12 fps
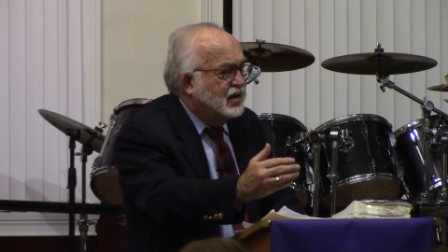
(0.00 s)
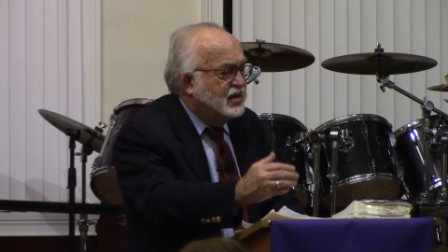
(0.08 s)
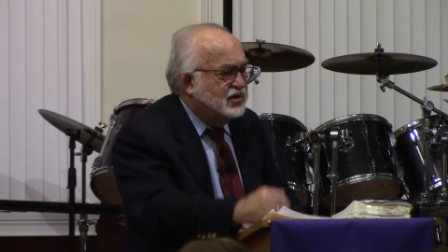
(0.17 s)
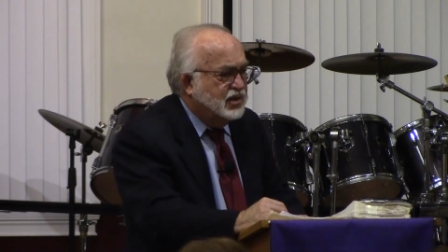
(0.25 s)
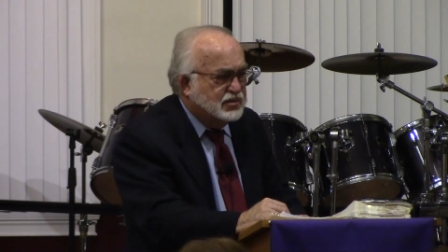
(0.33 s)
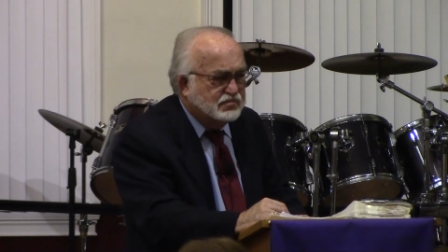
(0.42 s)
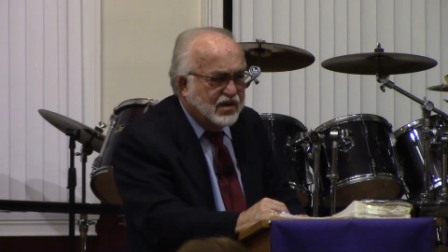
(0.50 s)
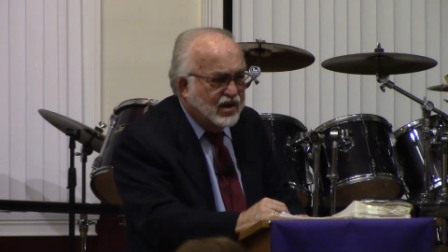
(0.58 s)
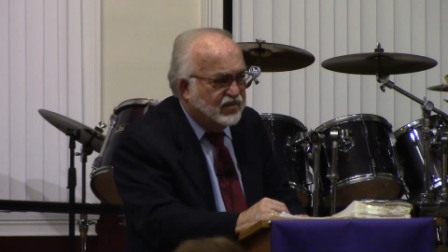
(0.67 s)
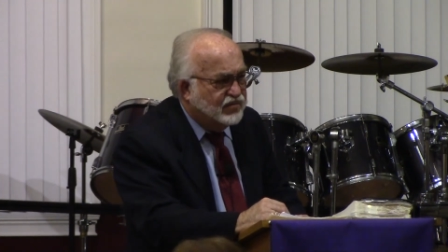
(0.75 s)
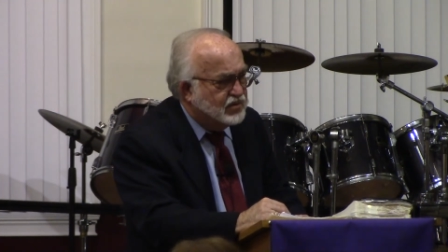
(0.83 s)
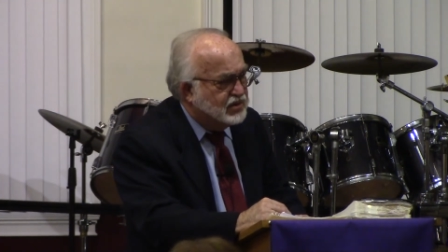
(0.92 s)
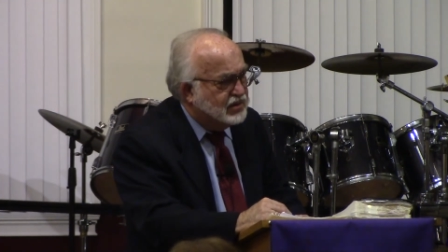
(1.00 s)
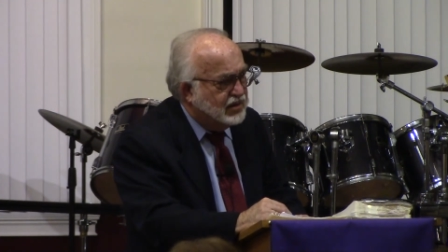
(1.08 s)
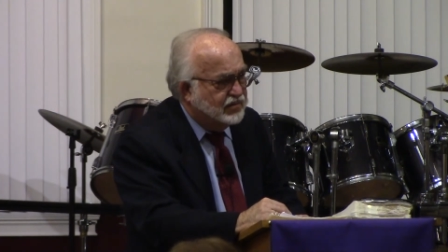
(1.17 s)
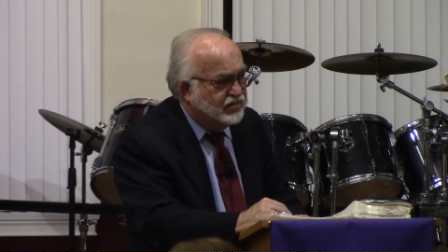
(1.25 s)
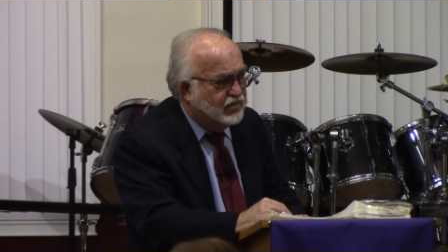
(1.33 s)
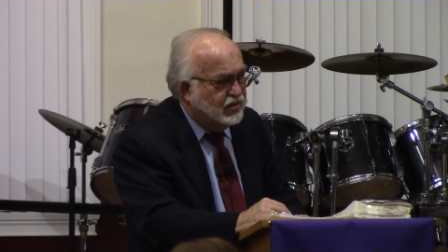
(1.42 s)
Is this powerful
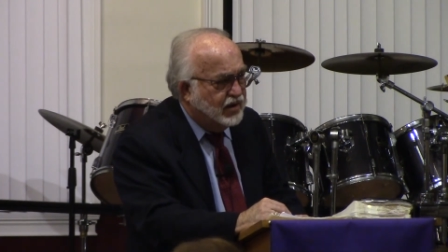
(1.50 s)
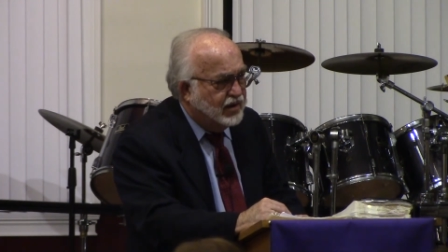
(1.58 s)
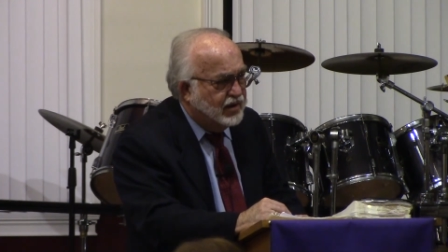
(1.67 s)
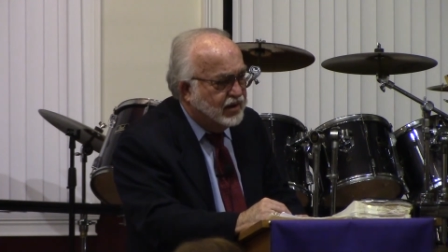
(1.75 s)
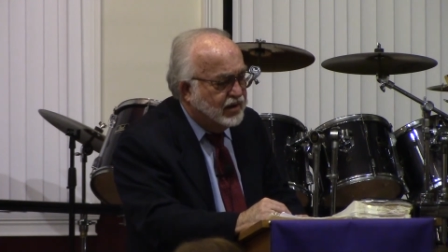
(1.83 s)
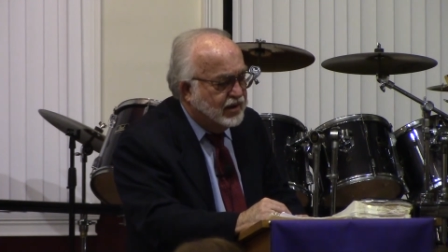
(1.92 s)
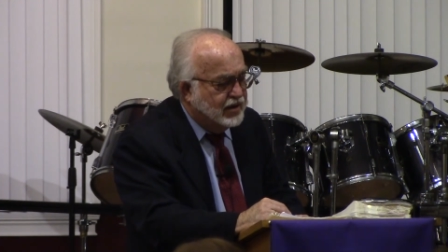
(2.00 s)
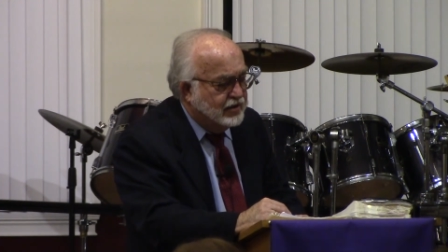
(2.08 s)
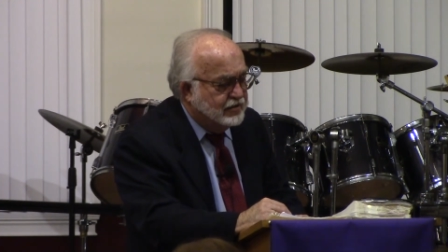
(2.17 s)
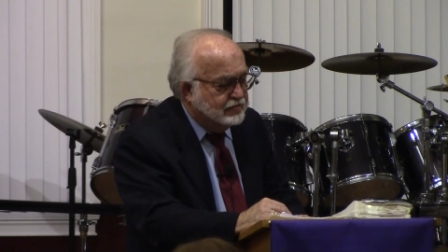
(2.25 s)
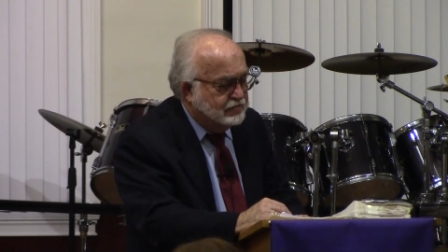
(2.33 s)
stuff or what?